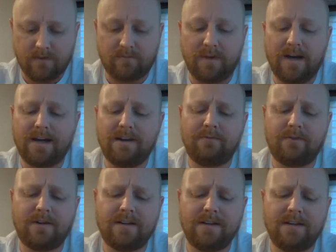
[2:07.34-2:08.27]
of my
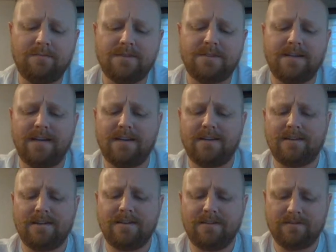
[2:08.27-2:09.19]
famous
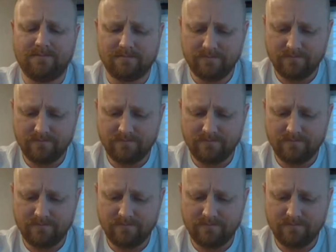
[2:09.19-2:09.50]
dad.